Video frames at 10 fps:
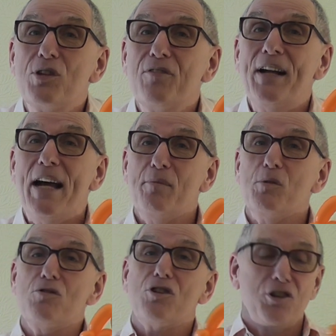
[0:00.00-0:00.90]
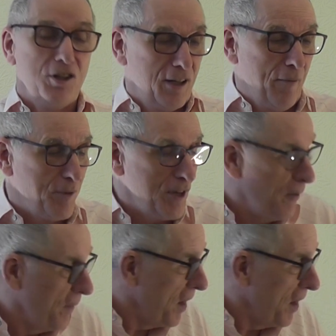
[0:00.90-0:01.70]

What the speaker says: different animals. So